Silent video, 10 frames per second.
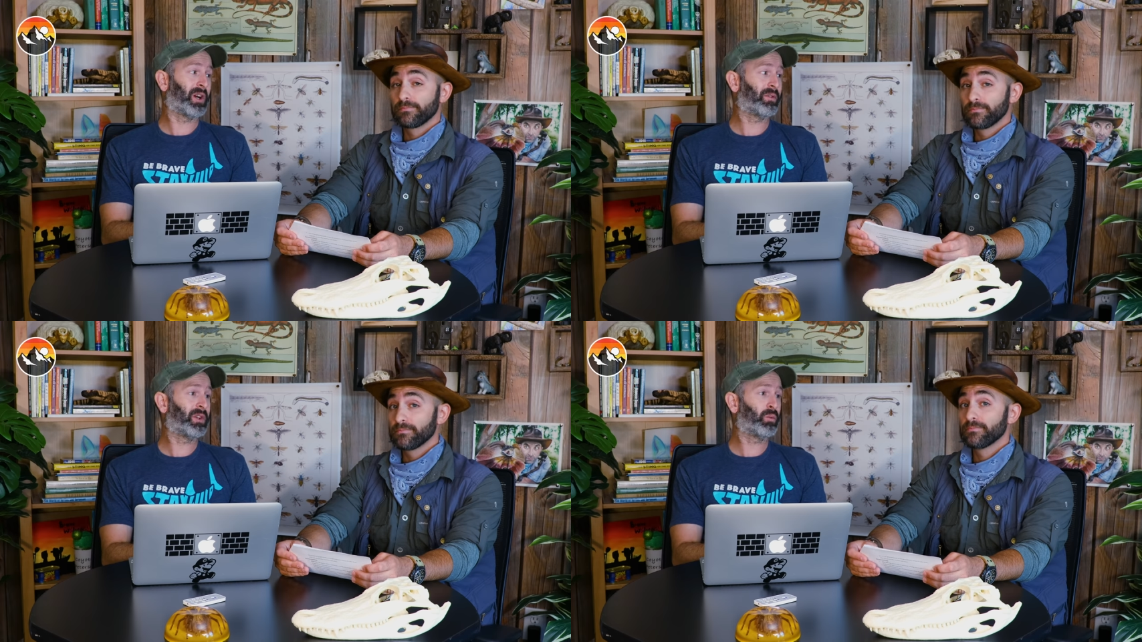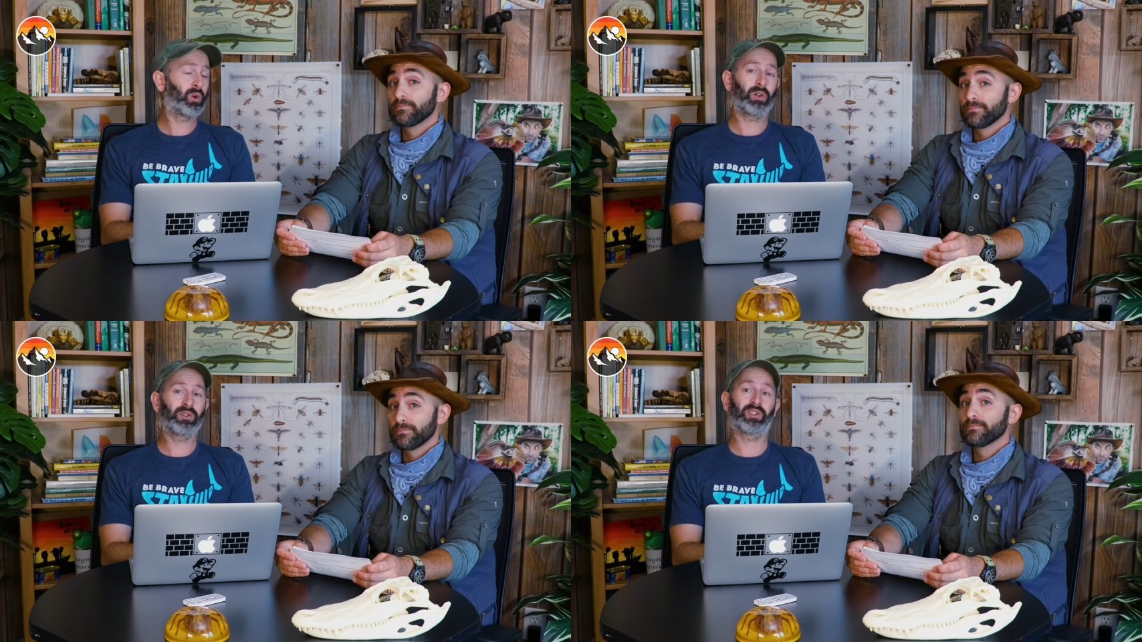Speaker 1: of the
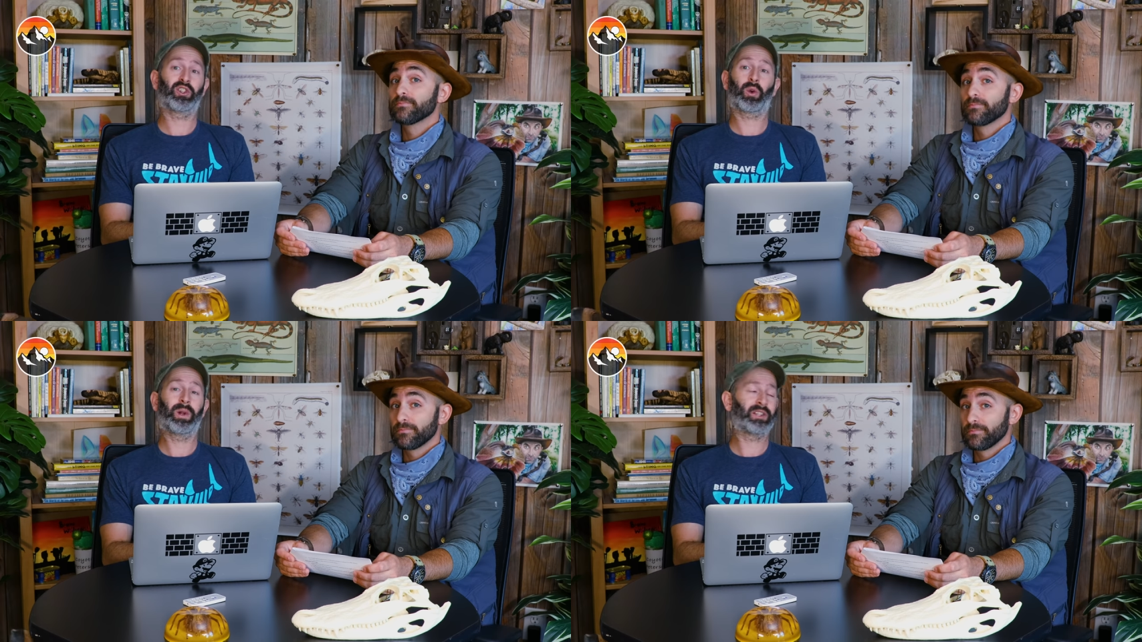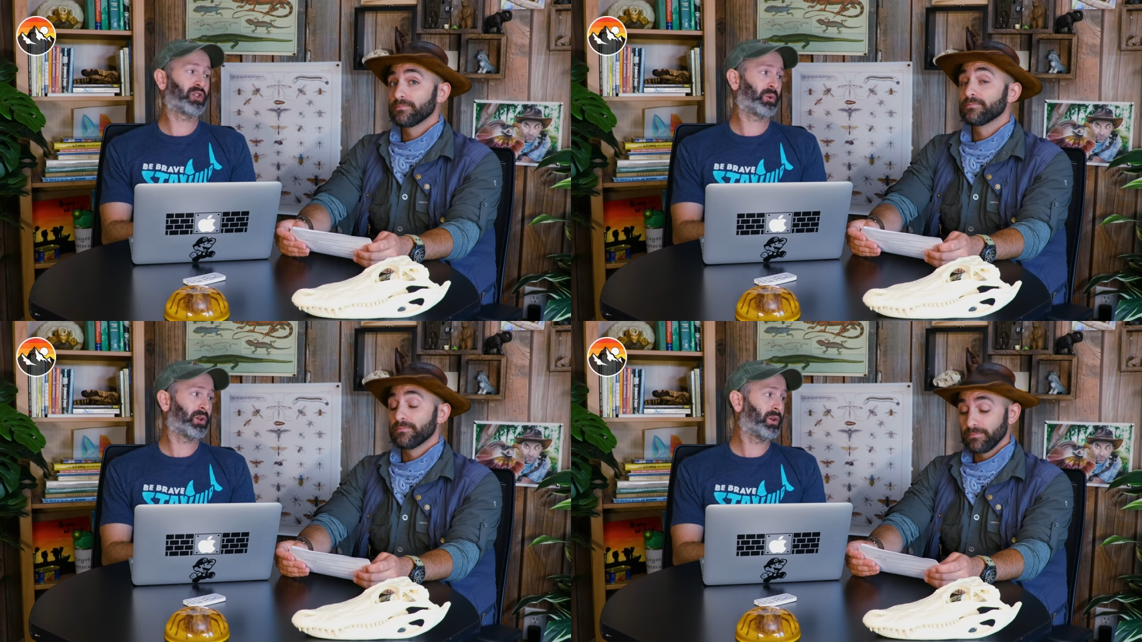world's
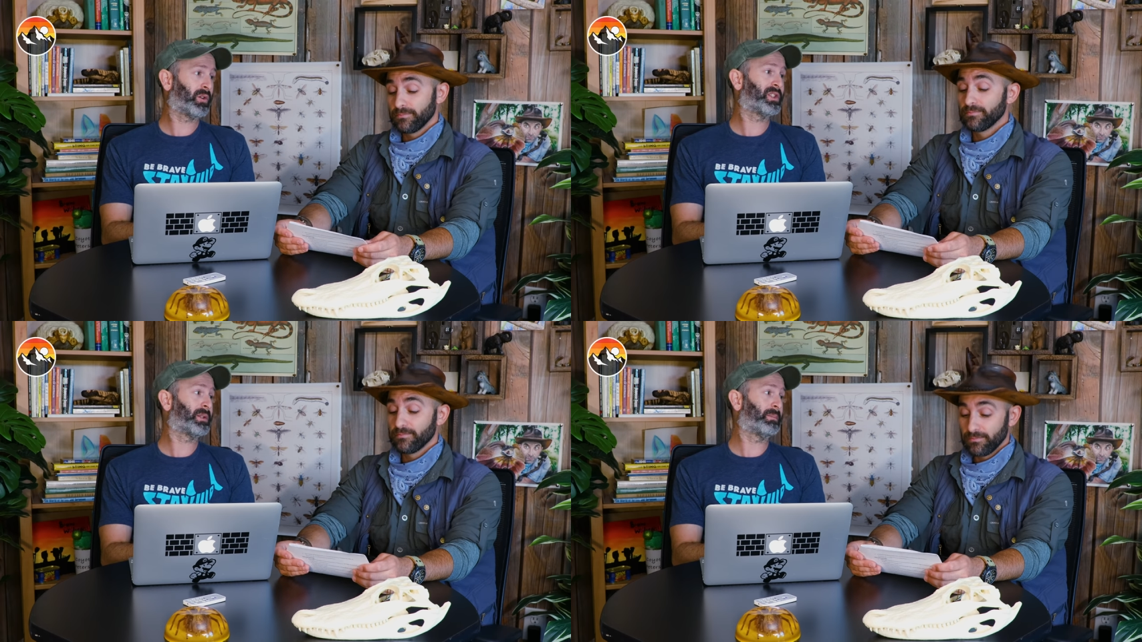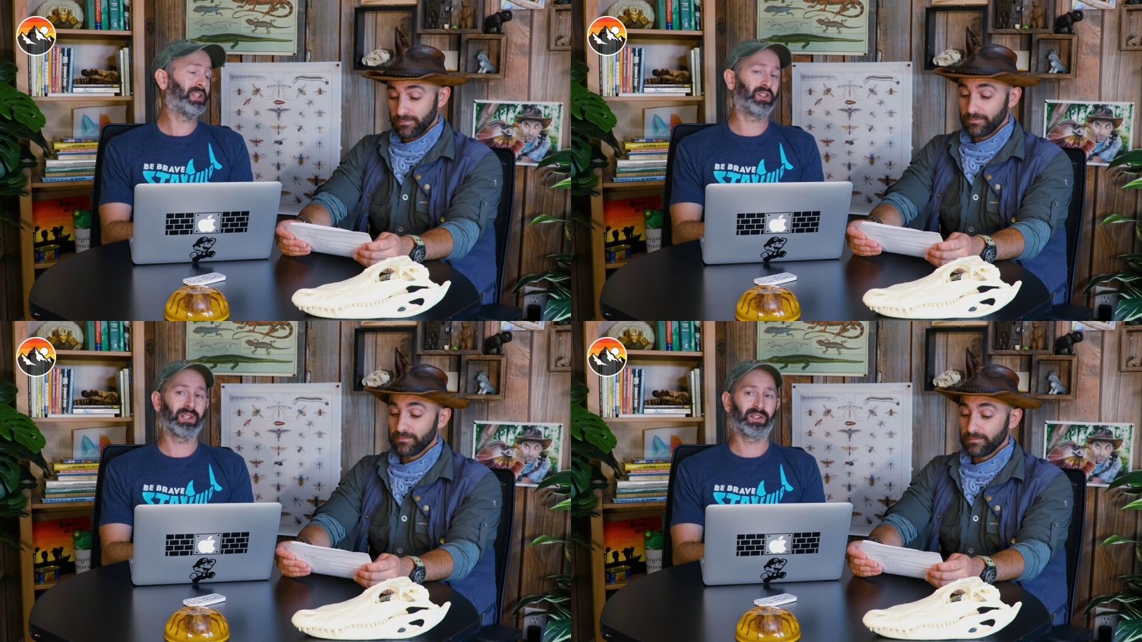terrestrial
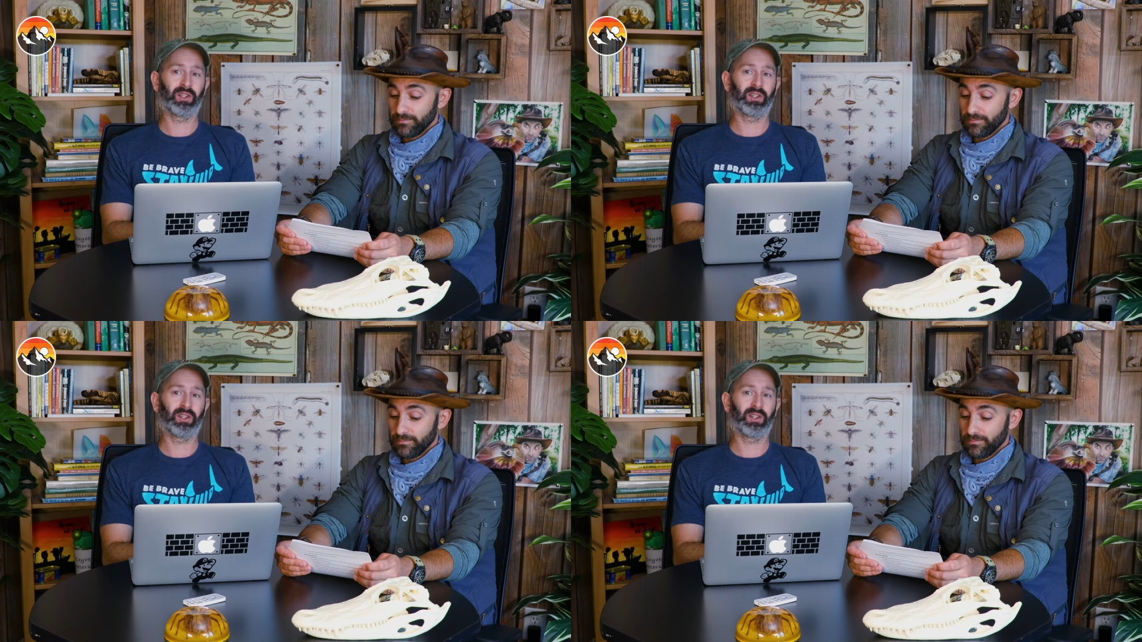species.